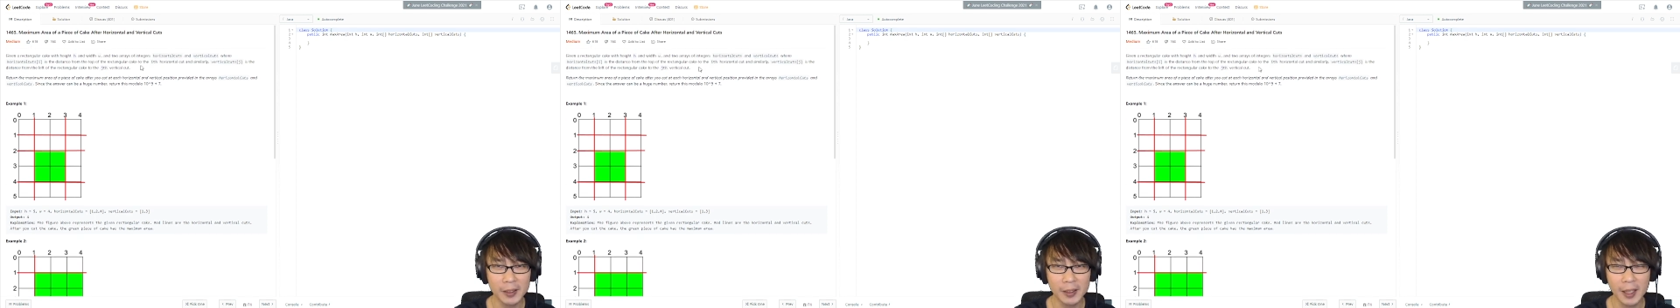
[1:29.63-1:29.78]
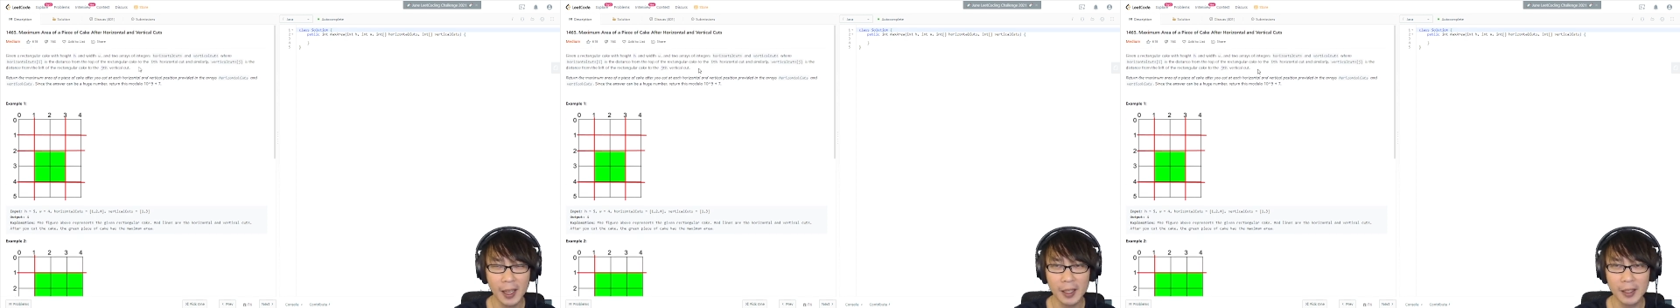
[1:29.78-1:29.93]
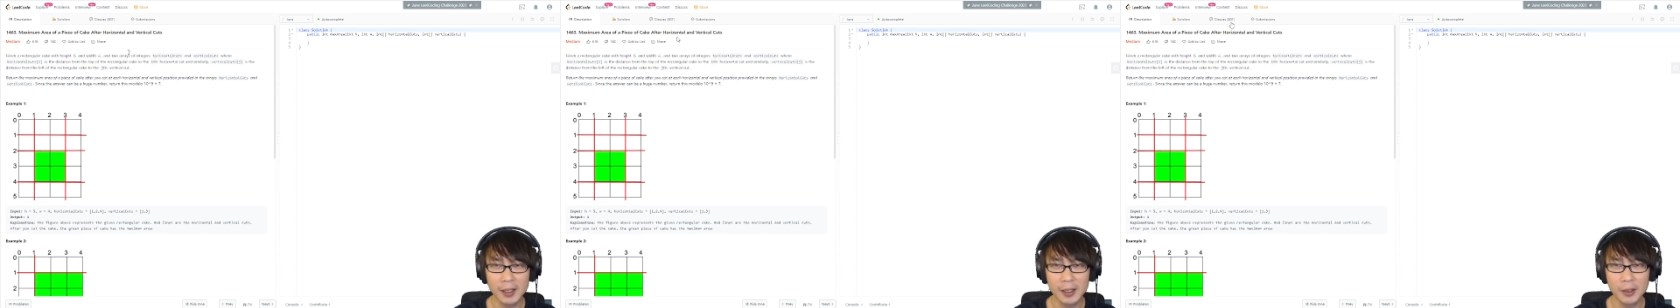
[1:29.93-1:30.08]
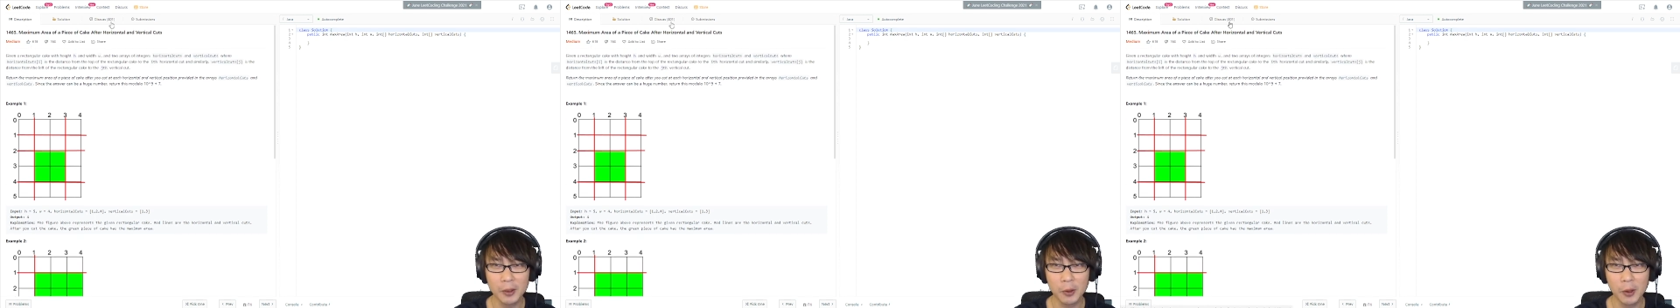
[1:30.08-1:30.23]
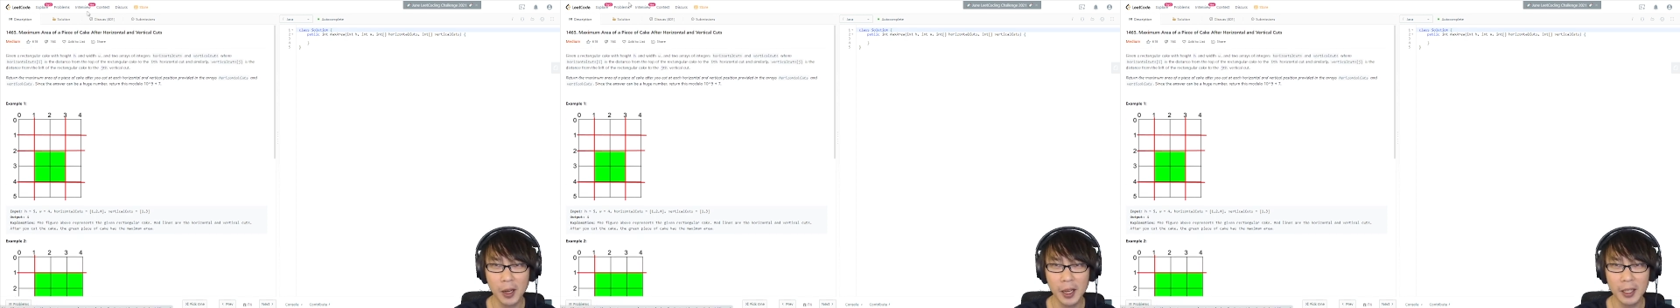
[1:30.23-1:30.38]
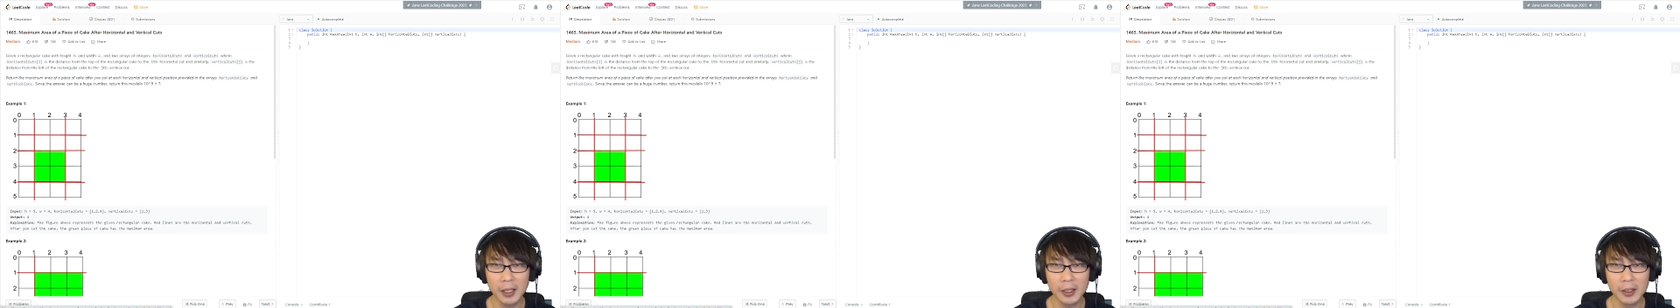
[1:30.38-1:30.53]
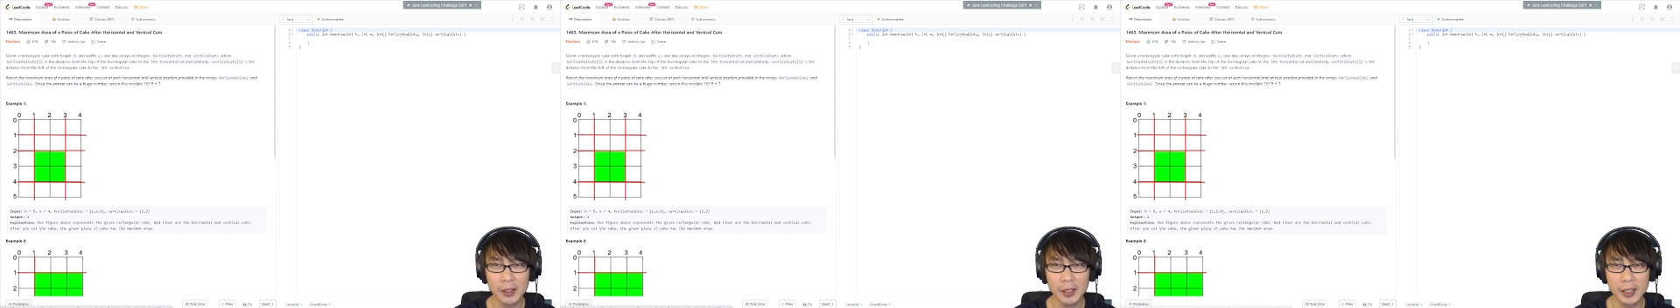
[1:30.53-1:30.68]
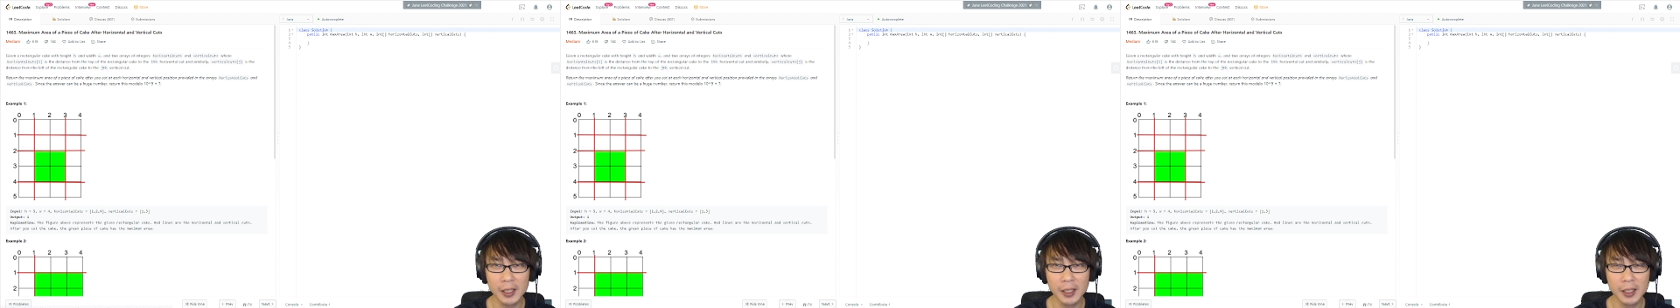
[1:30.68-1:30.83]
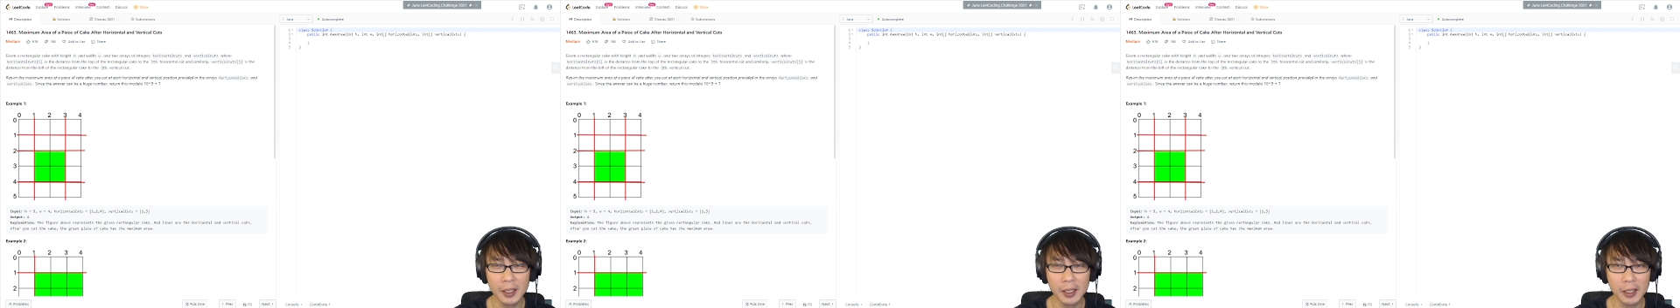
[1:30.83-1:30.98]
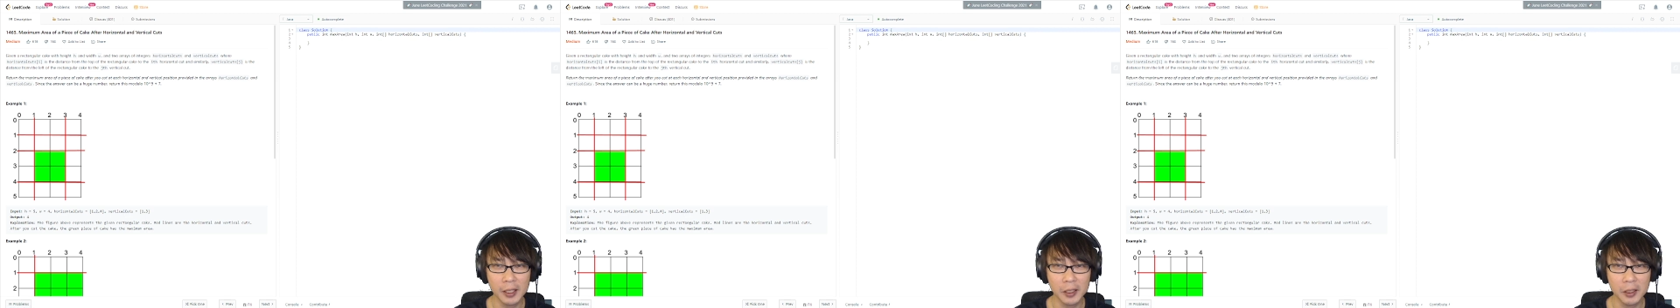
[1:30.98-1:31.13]
let's try to
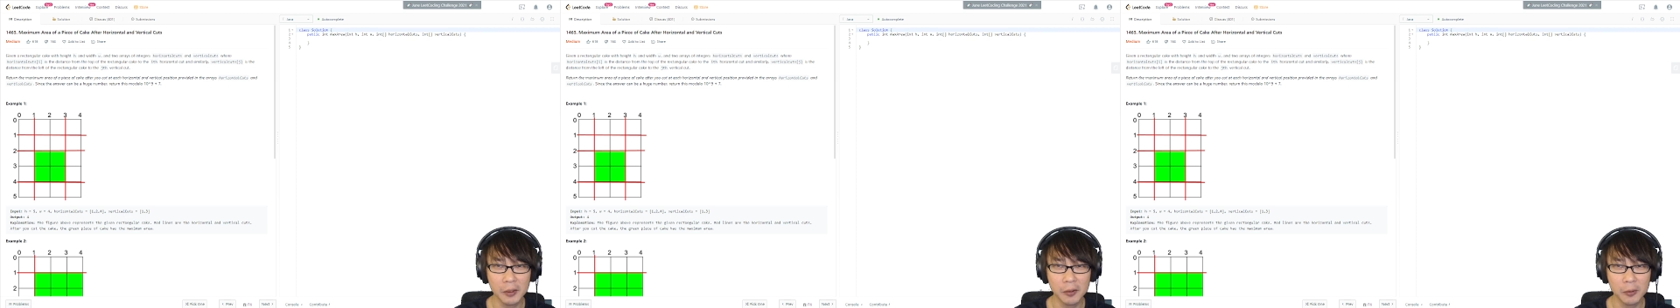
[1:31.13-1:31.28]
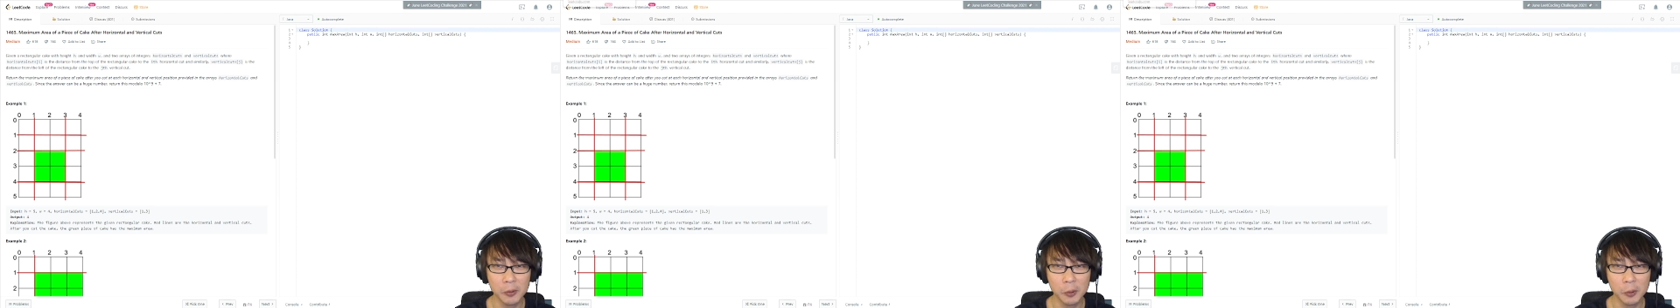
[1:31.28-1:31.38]
see if